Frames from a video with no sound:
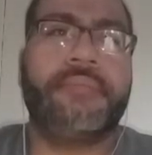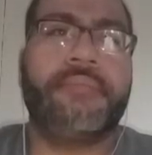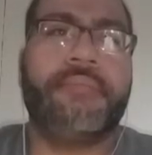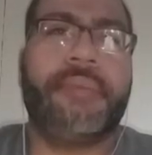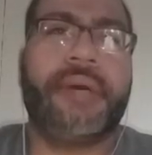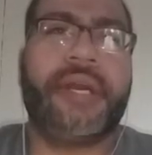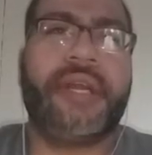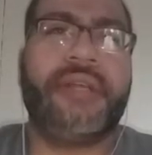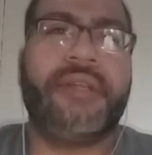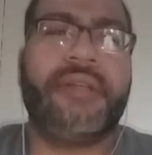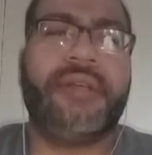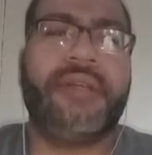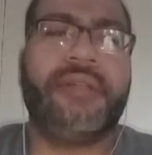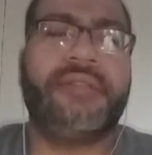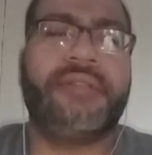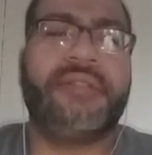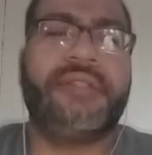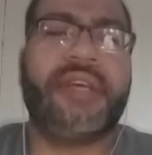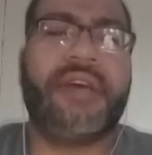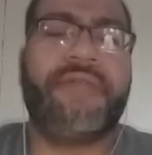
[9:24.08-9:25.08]
But
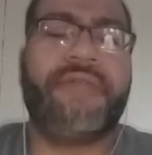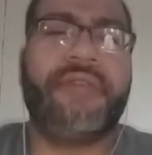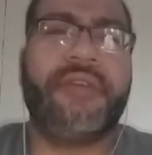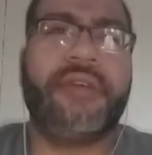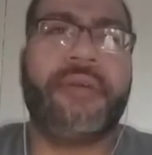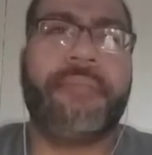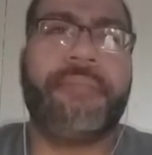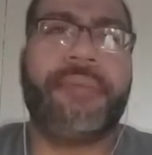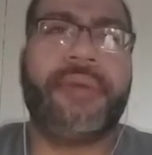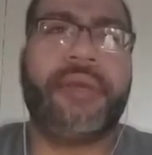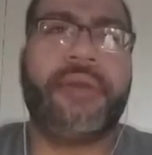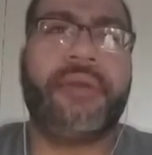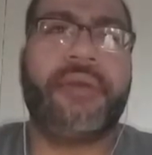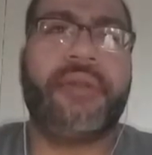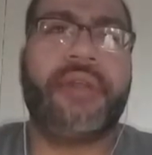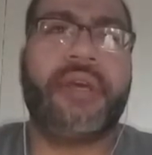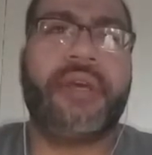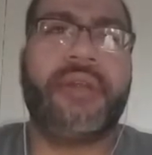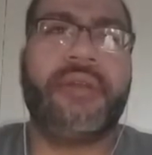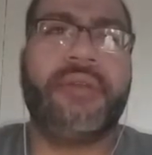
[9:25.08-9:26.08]
it's definitely a beer
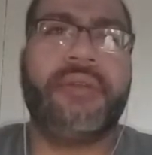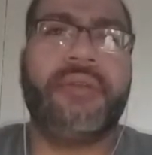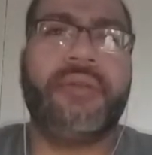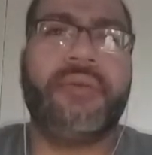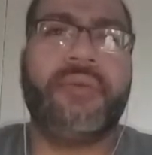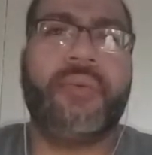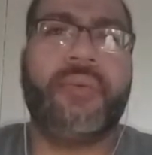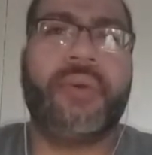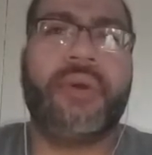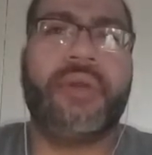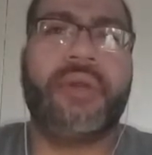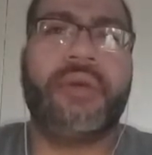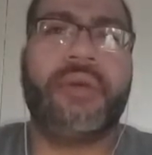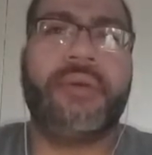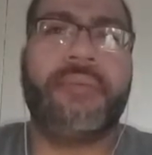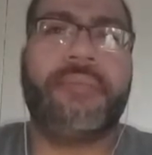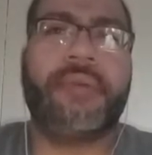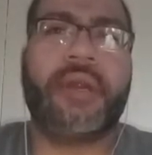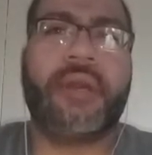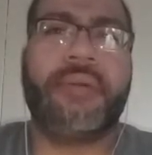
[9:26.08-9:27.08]
that you want
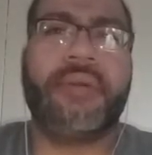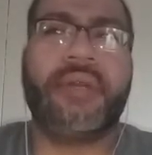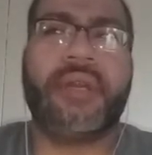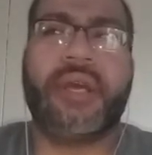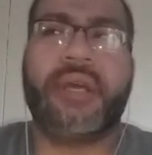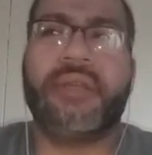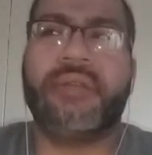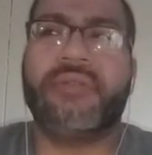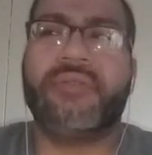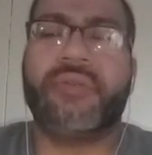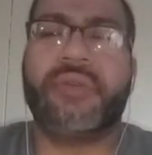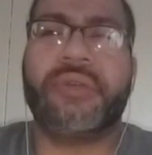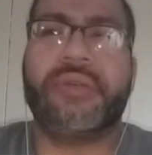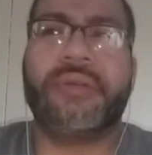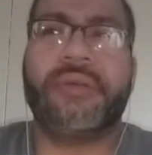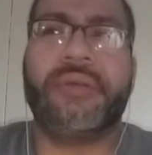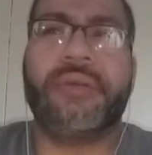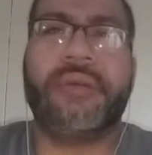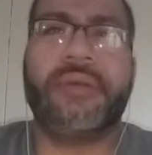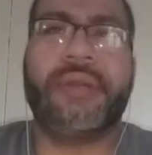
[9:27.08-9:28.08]
to probably like drink
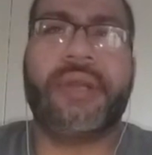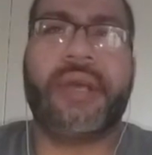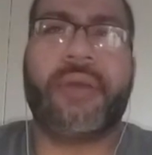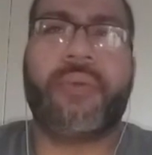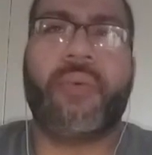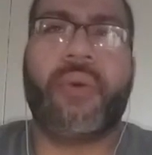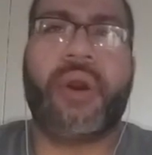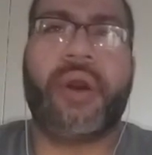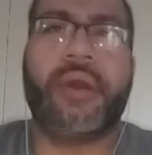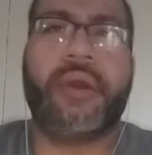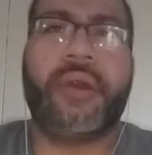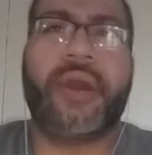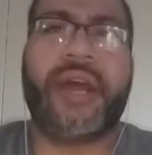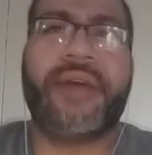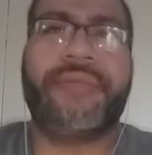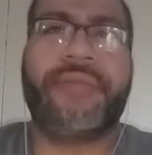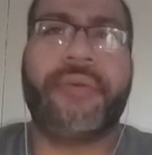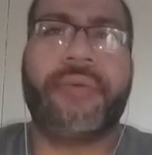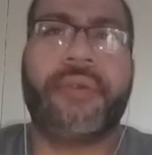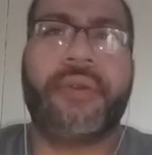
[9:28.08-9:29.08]
like water
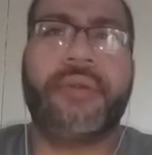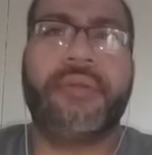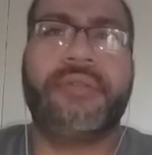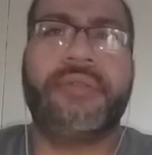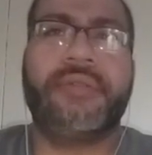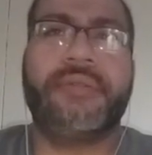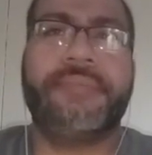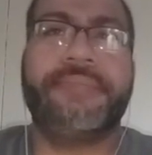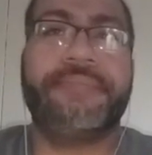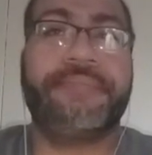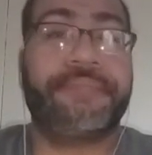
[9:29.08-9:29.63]
afterwards.